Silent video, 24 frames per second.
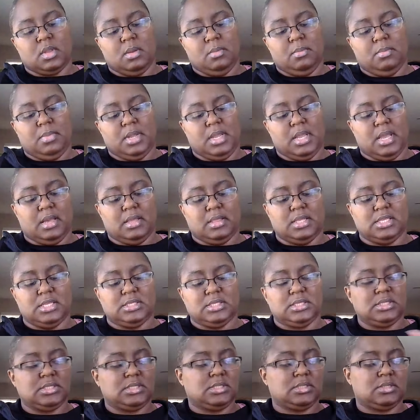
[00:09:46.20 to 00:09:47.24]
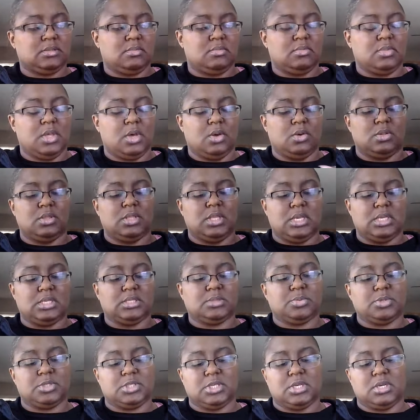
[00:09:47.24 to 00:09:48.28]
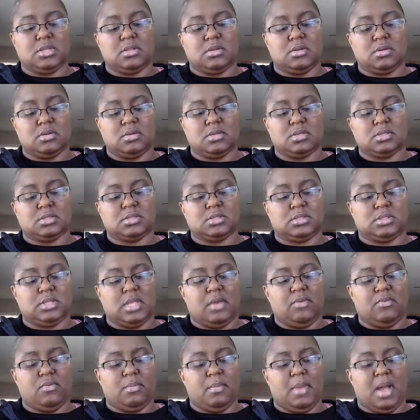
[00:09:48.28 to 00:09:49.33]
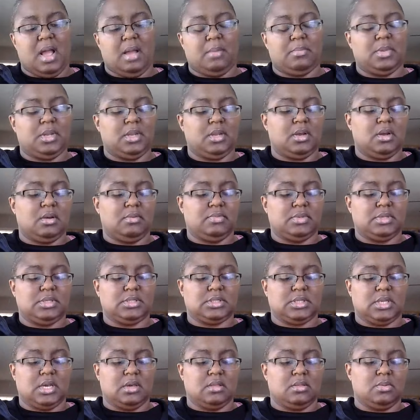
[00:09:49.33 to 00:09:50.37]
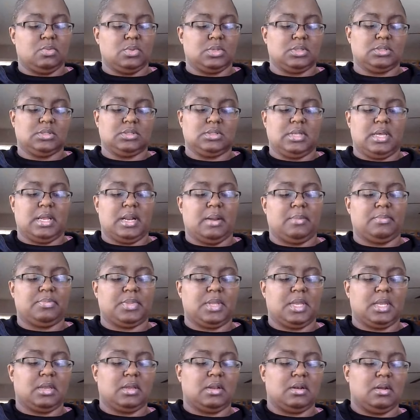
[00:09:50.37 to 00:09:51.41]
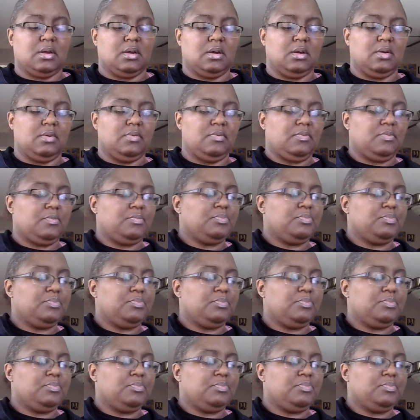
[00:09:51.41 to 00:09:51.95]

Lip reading: But yeah, this is these particular hooks, they remind me of these other ones that I'm thinking of.